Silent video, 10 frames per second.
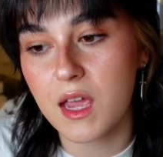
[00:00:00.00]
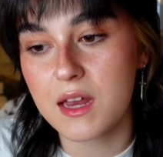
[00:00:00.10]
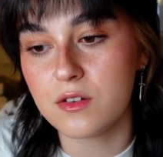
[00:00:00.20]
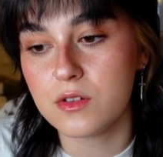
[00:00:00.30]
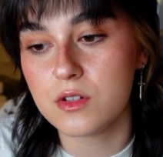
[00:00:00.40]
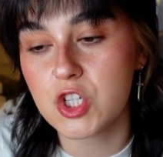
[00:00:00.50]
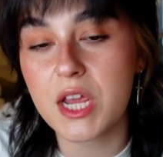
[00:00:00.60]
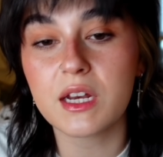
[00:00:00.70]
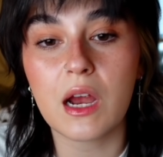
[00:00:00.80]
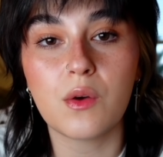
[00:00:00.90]
and
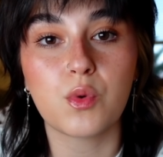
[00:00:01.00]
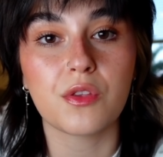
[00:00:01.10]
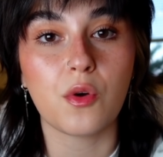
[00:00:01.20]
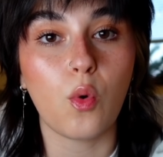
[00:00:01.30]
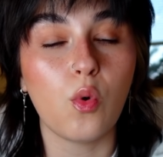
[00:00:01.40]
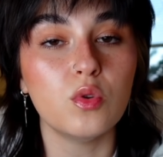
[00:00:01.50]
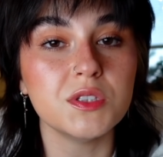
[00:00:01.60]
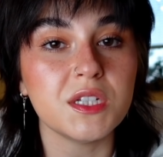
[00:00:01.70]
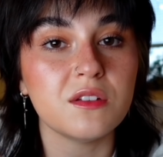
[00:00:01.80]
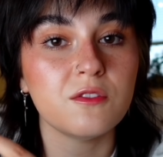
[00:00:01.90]
Jake and I were the
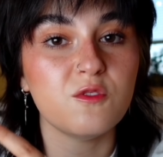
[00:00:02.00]
only